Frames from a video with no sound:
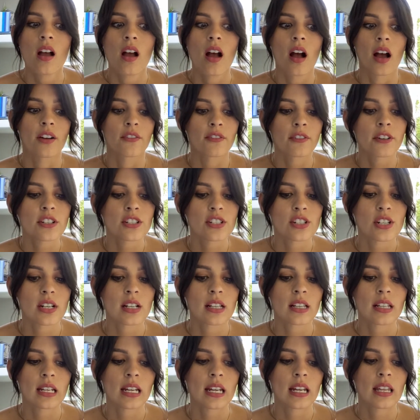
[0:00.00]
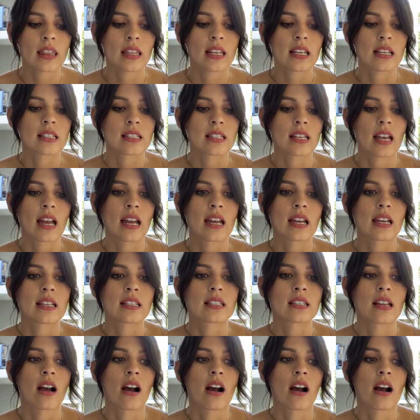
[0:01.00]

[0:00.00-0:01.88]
Unfortunately, these guys